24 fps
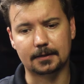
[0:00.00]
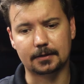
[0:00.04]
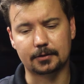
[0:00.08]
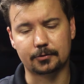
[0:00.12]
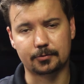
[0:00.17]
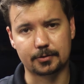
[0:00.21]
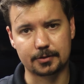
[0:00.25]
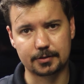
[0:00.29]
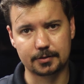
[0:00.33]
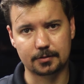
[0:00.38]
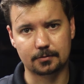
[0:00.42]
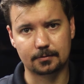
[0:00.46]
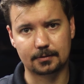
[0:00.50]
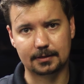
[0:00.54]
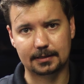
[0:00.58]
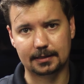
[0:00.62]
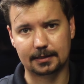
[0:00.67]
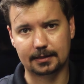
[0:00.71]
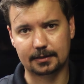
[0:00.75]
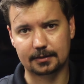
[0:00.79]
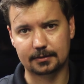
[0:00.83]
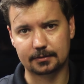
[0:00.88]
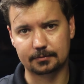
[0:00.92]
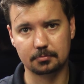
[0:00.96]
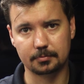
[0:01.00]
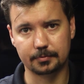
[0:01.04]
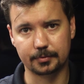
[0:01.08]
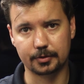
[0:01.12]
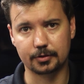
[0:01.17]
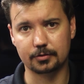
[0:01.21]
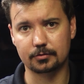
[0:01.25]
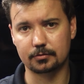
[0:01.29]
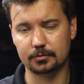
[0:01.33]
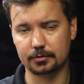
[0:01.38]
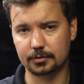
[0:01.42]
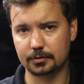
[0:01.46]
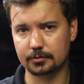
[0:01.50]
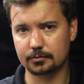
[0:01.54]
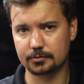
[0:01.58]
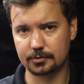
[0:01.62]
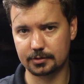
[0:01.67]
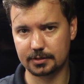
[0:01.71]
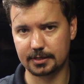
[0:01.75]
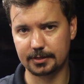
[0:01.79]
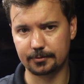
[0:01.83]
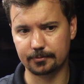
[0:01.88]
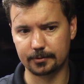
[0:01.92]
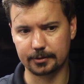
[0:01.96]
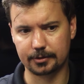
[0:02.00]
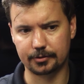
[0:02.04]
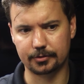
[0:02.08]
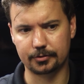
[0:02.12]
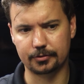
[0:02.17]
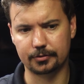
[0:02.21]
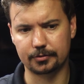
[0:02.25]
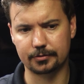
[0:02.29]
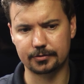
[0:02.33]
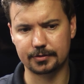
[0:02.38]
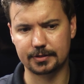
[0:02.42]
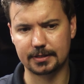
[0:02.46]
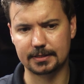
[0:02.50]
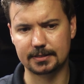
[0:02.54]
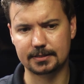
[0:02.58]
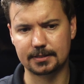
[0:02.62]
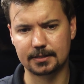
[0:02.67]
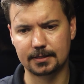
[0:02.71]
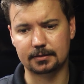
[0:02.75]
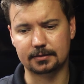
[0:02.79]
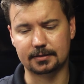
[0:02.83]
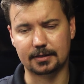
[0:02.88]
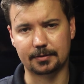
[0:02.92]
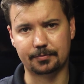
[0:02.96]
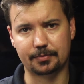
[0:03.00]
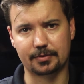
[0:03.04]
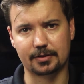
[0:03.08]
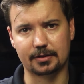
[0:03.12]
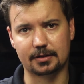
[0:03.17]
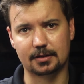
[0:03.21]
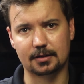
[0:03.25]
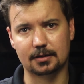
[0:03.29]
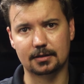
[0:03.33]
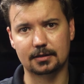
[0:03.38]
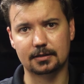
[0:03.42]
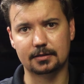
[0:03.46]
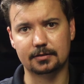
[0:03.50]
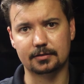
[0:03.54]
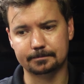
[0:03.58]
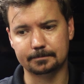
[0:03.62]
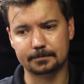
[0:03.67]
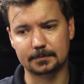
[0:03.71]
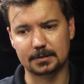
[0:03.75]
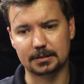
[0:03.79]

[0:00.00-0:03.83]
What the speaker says: crystal clear. You'll see when you use it, depth of color,